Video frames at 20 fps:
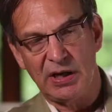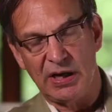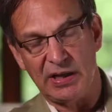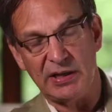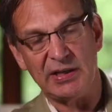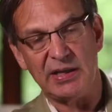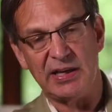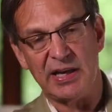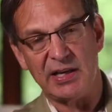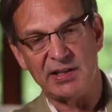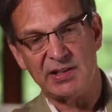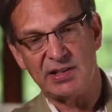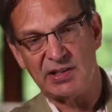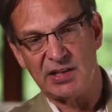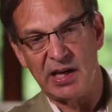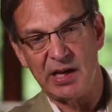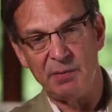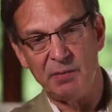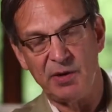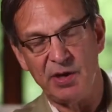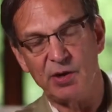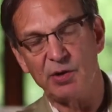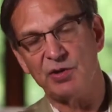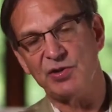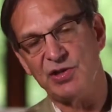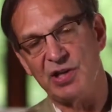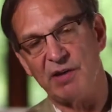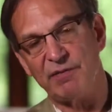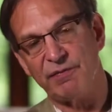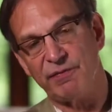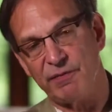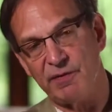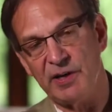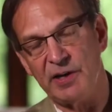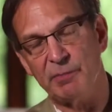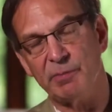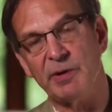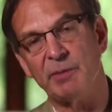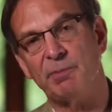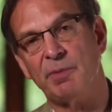And then that same year, Jeff
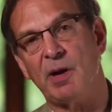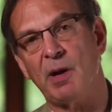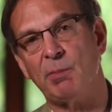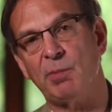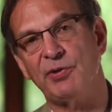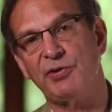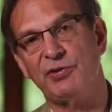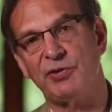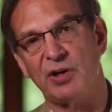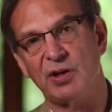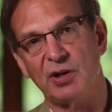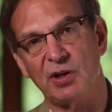Friedman published the